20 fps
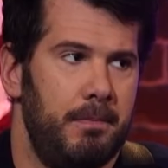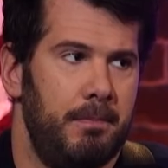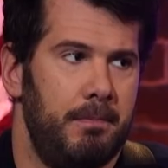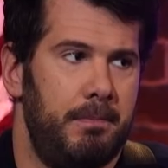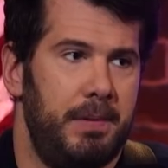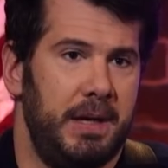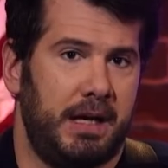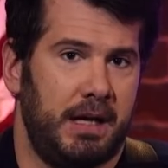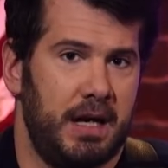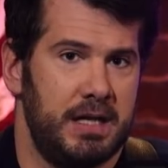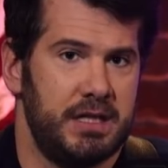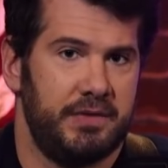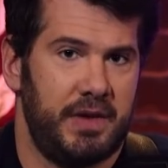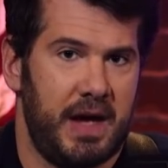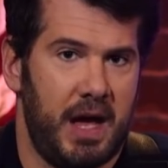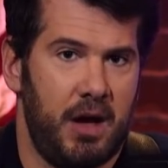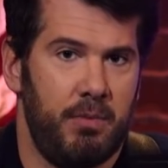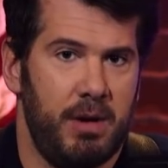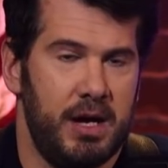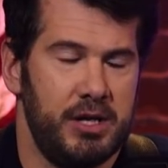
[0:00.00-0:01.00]
because of
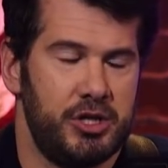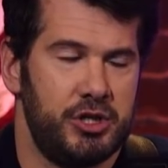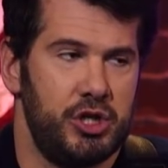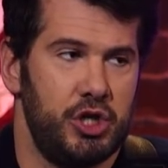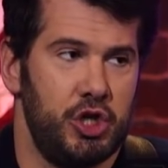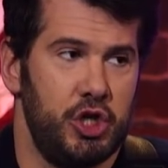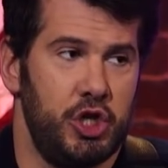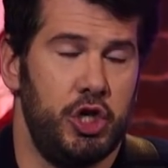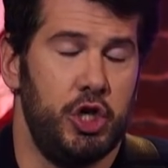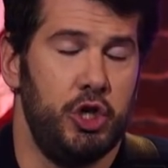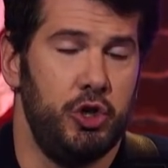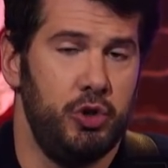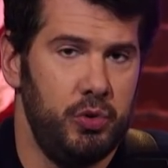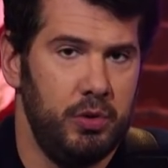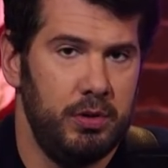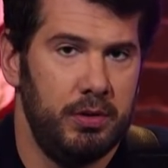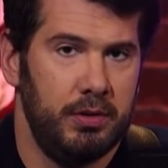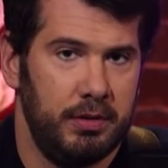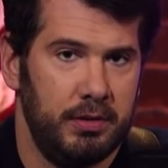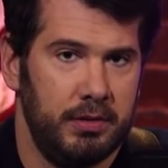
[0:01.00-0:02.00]
how much
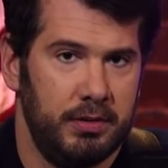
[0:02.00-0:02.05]
you